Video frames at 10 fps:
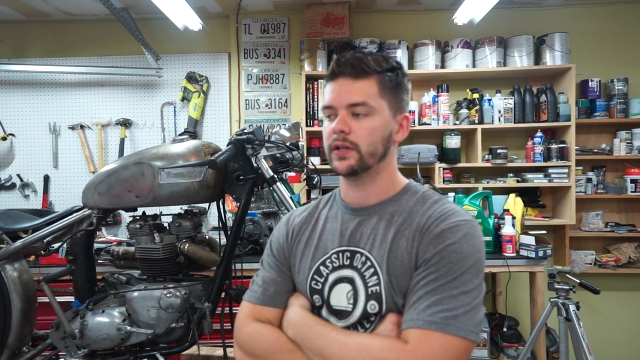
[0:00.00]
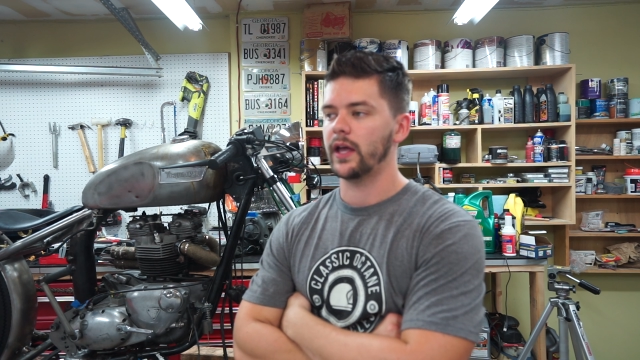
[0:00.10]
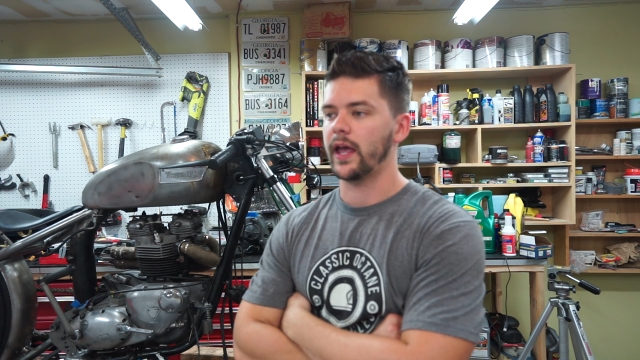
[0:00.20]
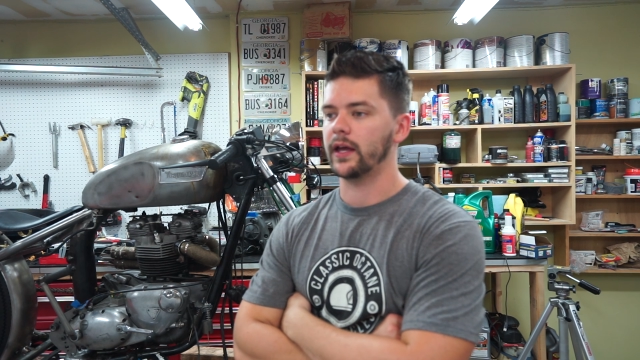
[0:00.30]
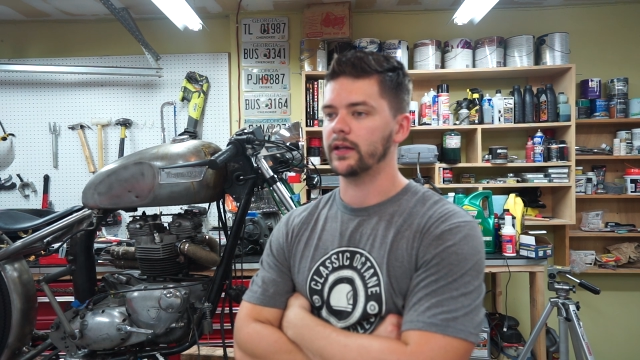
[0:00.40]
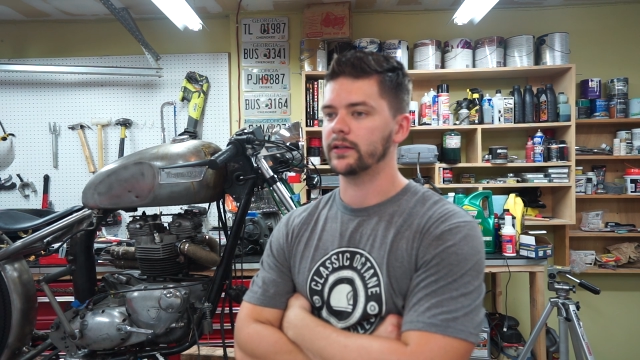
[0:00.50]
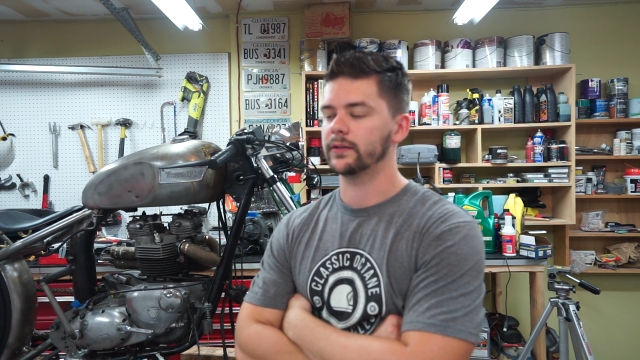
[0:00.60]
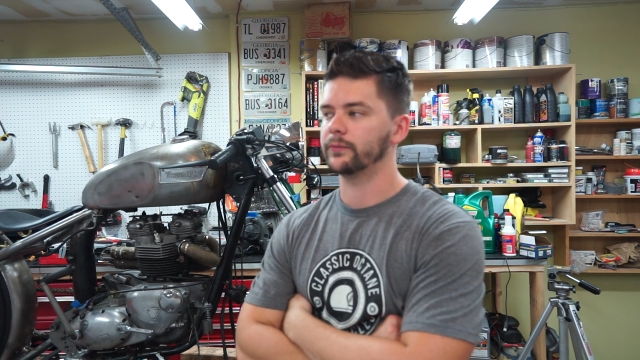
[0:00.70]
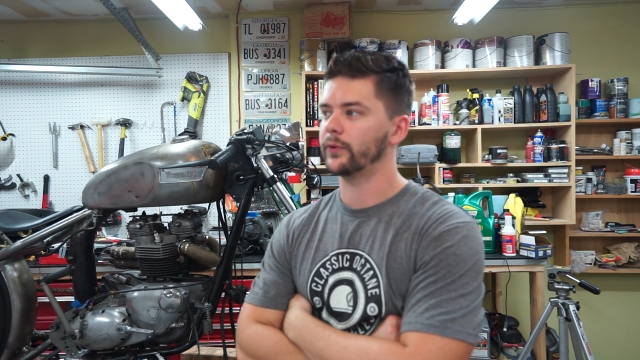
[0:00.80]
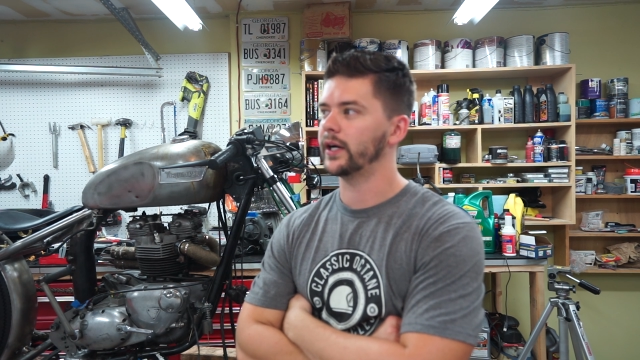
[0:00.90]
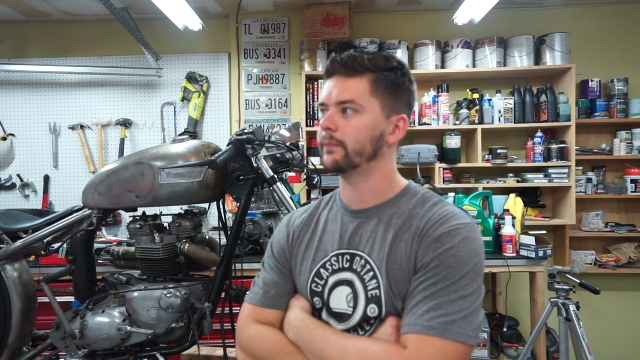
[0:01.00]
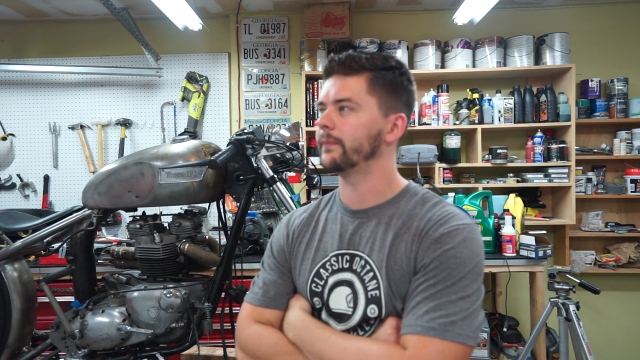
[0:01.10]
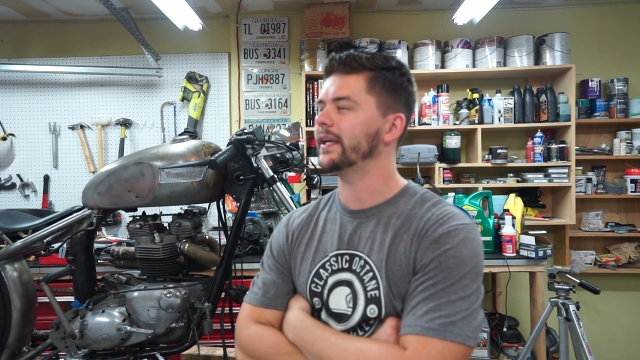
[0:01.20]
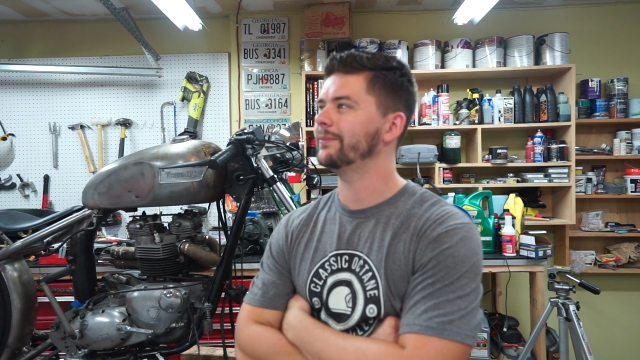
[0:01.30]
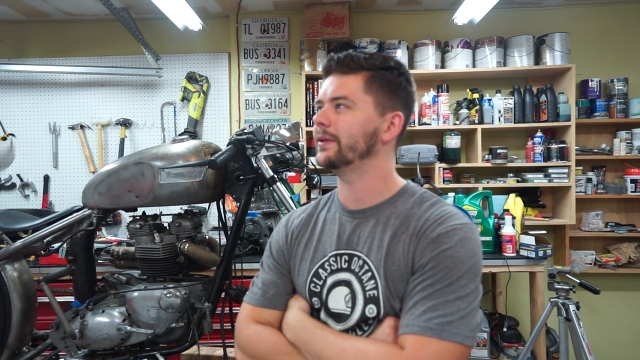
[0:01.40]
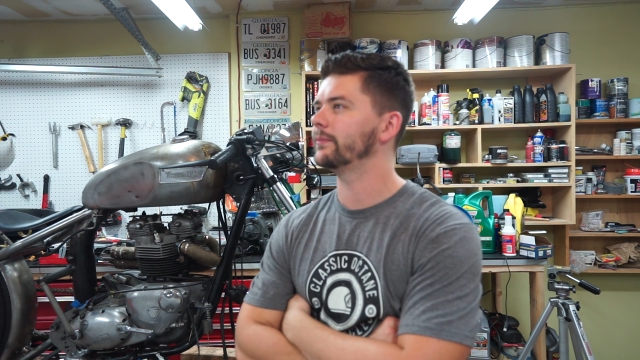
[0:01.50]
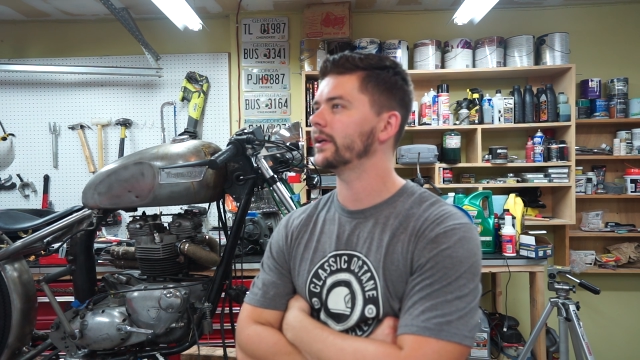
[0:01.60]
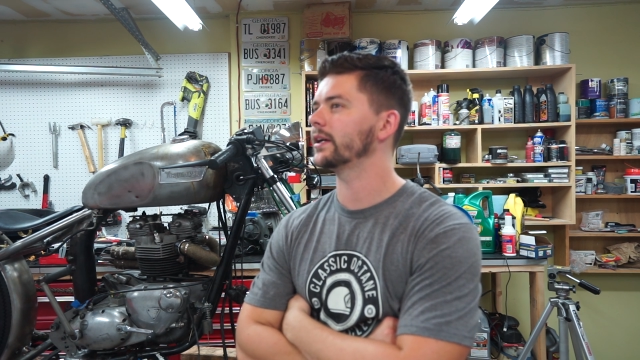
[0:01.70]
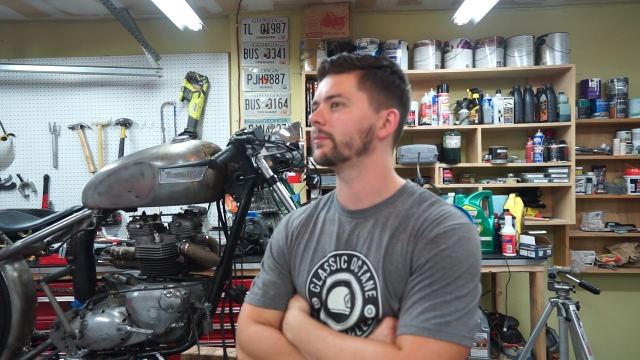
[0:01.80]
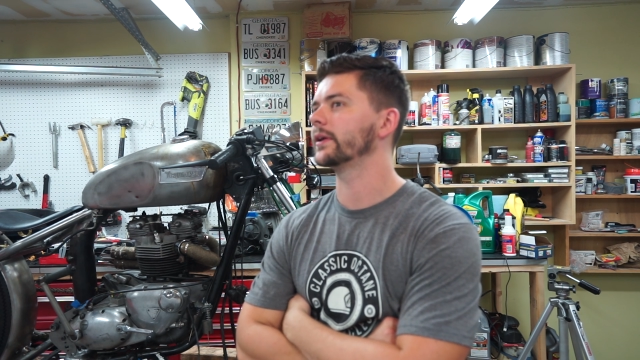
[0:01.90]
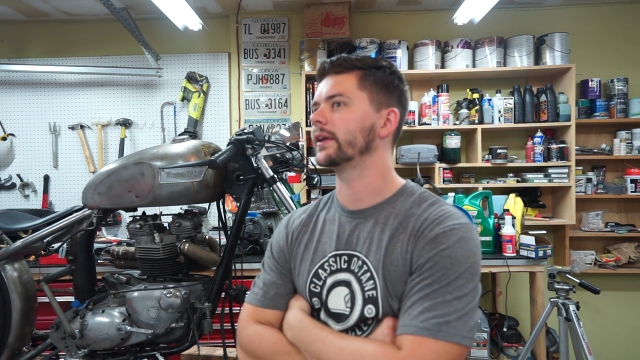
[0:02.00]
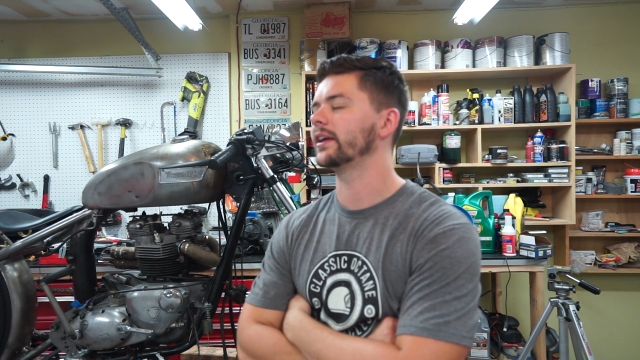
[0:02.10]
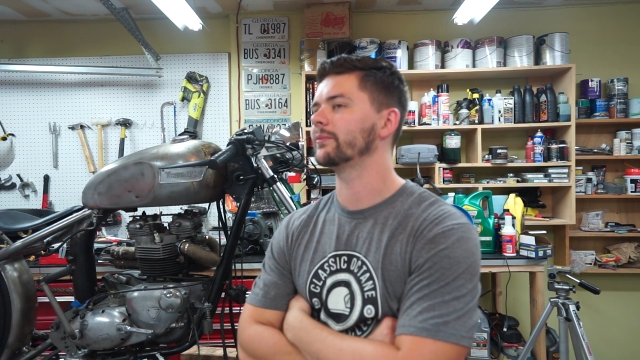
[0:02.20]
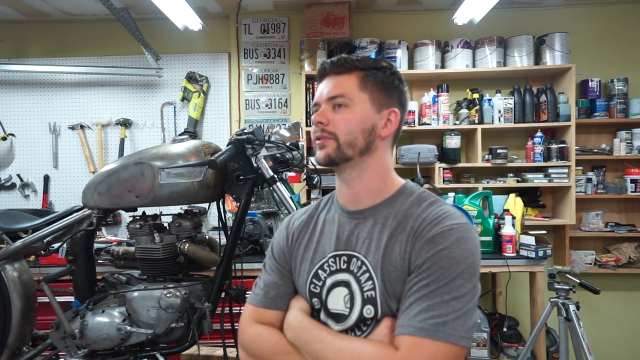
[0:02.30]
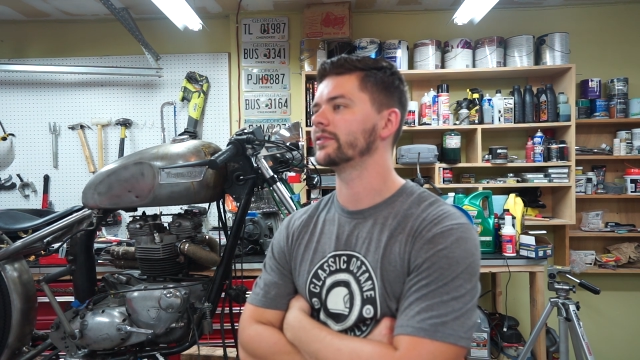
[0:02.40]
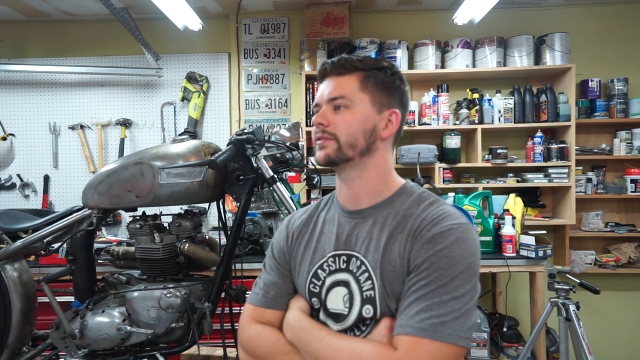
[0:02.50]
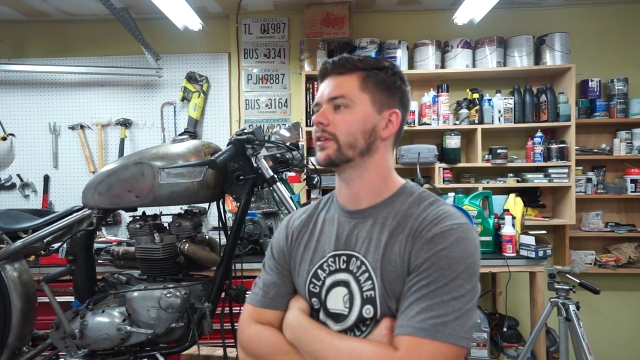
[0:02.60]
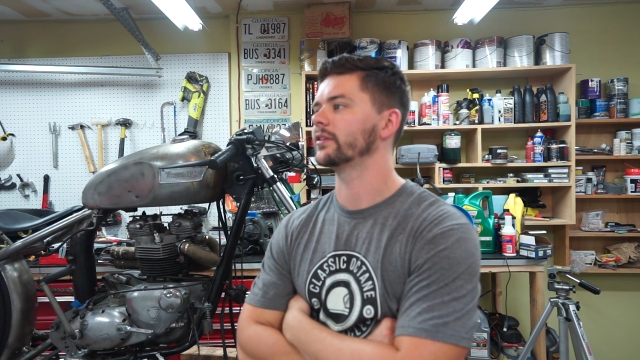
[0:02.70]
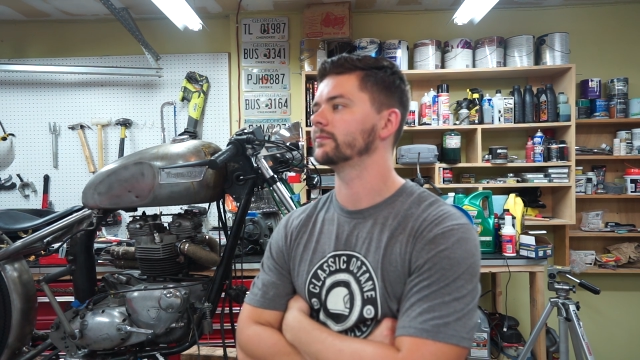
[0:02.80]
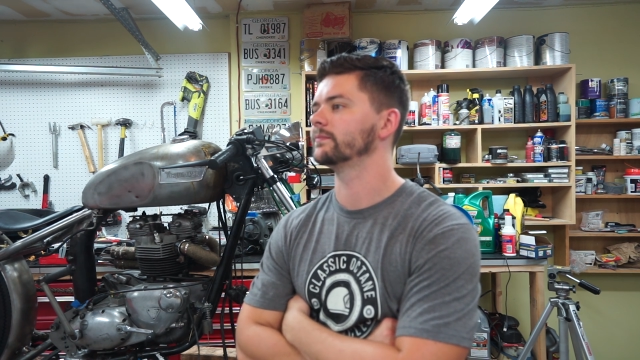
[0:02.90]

And what made me pick up a camera and start?